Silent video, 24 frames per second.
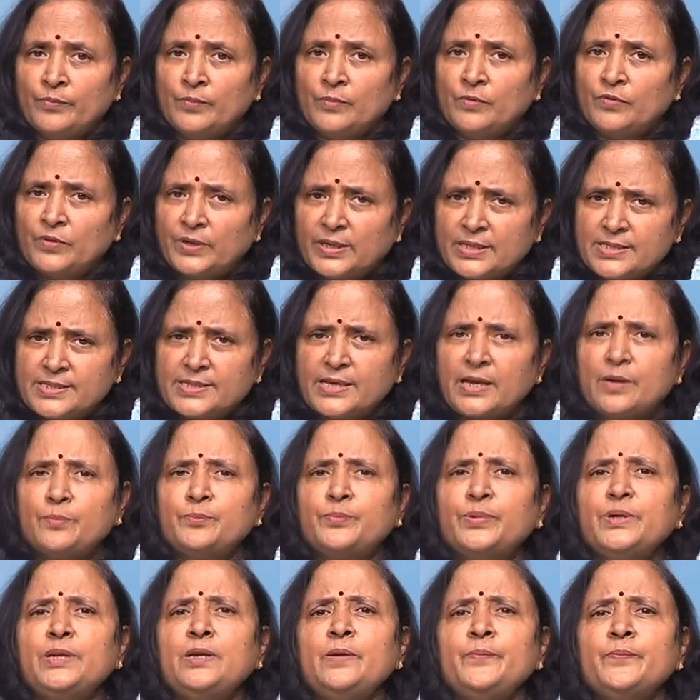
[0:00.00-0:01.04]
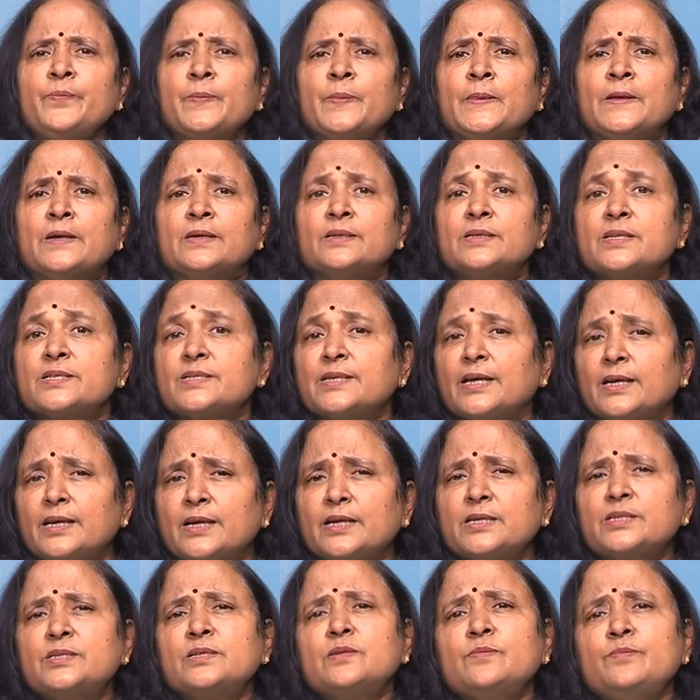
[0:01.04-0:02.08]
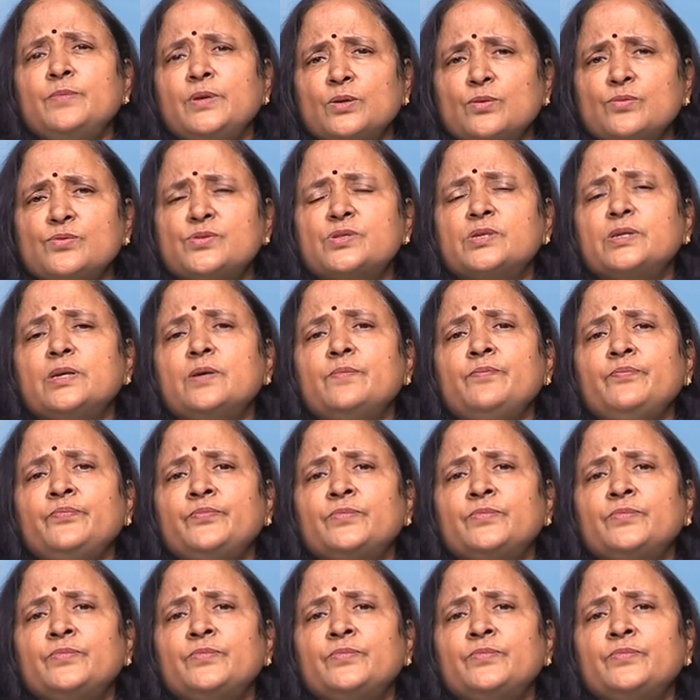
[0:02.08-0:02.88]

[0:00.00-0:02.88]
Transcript: For example, the Salarjung Museum